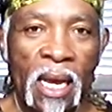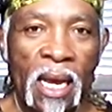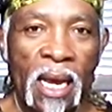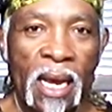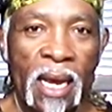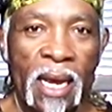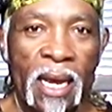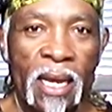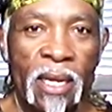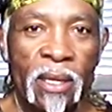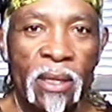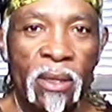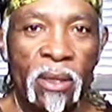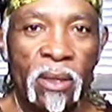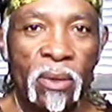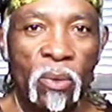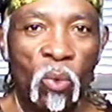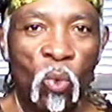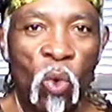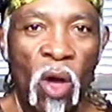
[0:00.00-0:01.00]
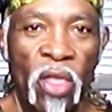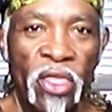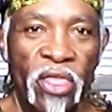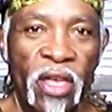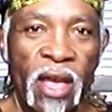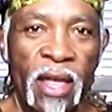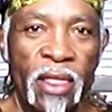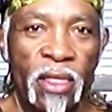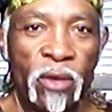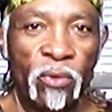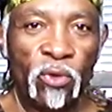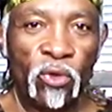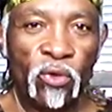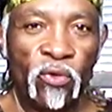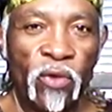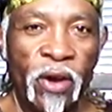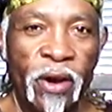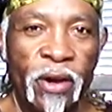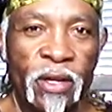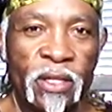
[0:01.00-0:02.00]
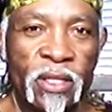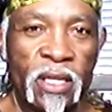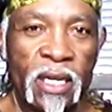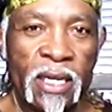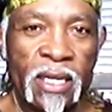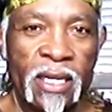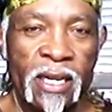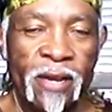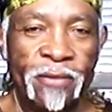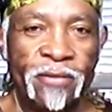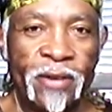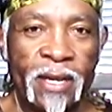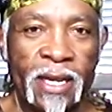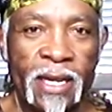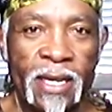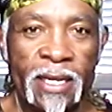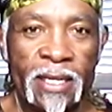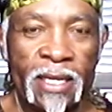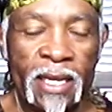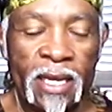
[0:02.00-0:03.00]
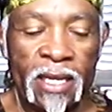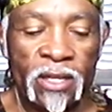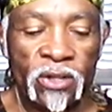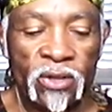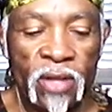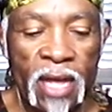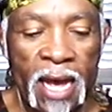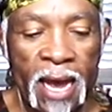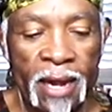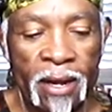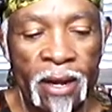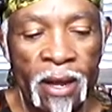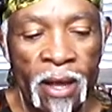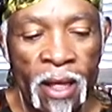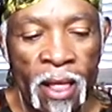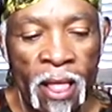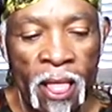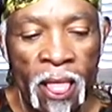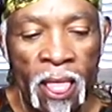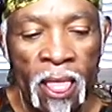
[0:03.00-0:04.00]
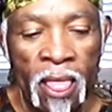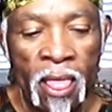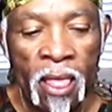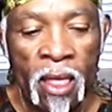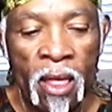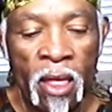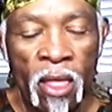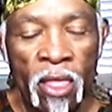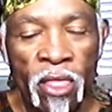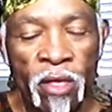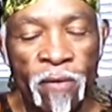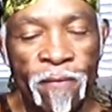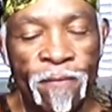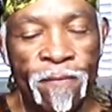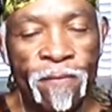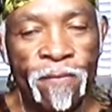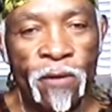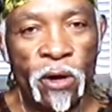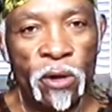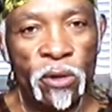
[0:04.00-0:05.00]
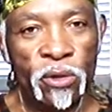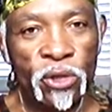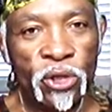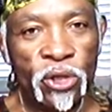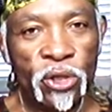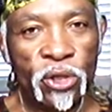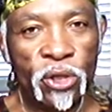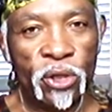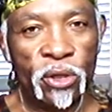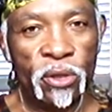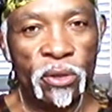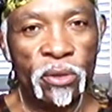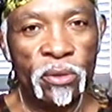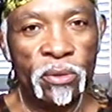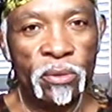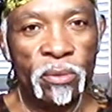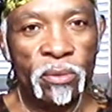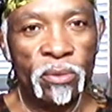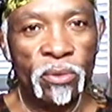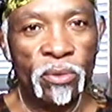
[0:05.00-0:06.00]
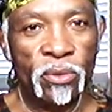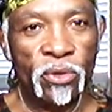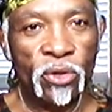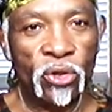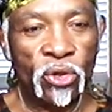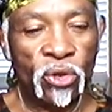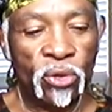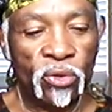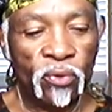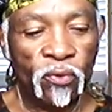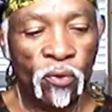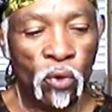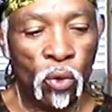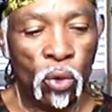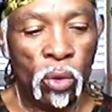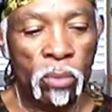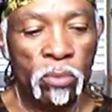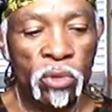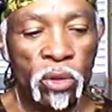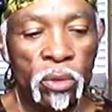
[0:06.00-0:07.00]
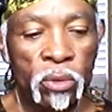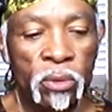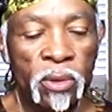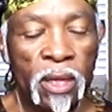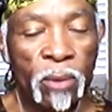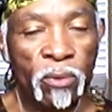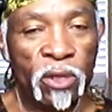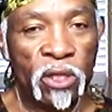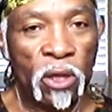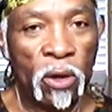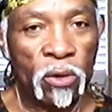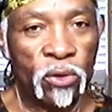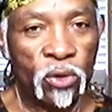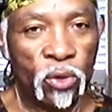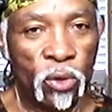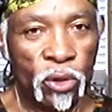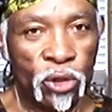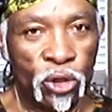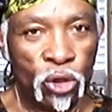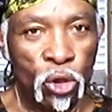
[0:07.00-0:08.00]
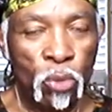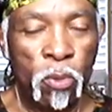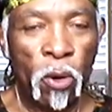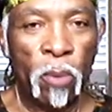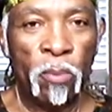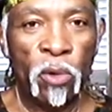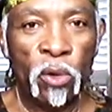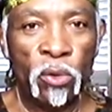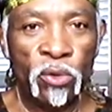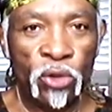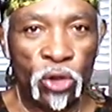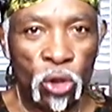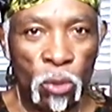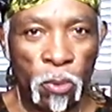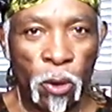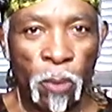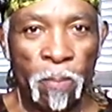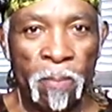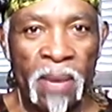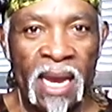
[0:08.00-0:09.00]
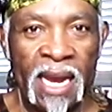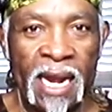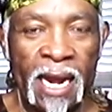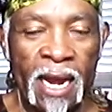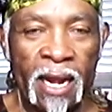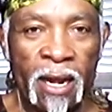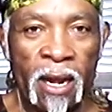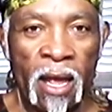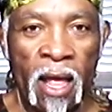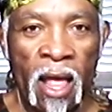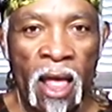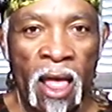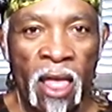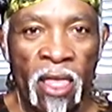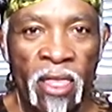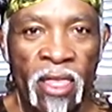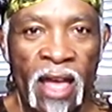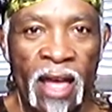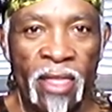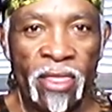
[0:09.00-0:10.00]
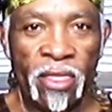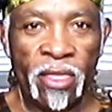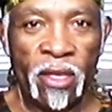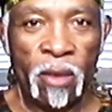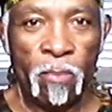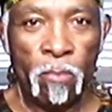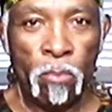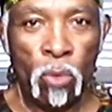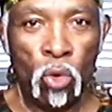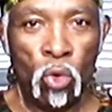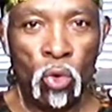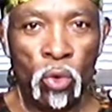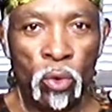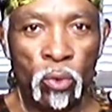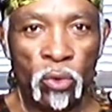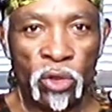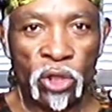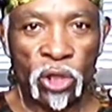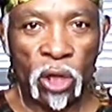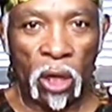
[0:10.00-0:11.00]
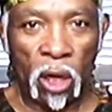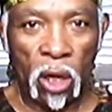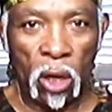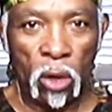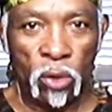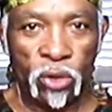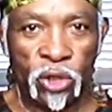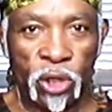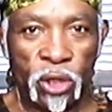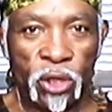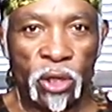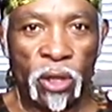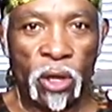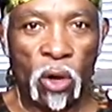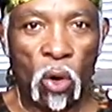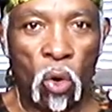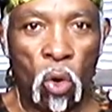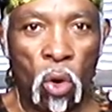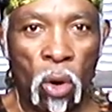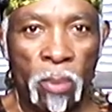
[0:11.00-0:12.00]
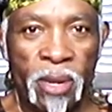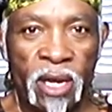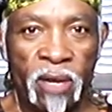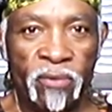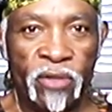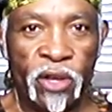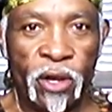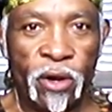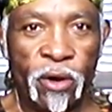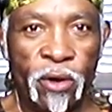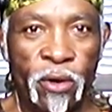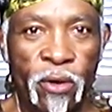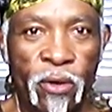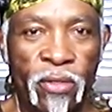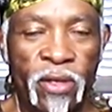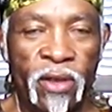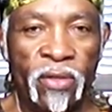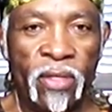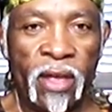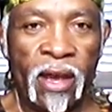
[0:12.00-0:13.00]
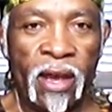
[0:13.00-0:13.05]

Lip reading: And one thing that was very significant is that the first full moon, there was also a supermoon, super meaning that the moon was closer to the orbit of the earth, and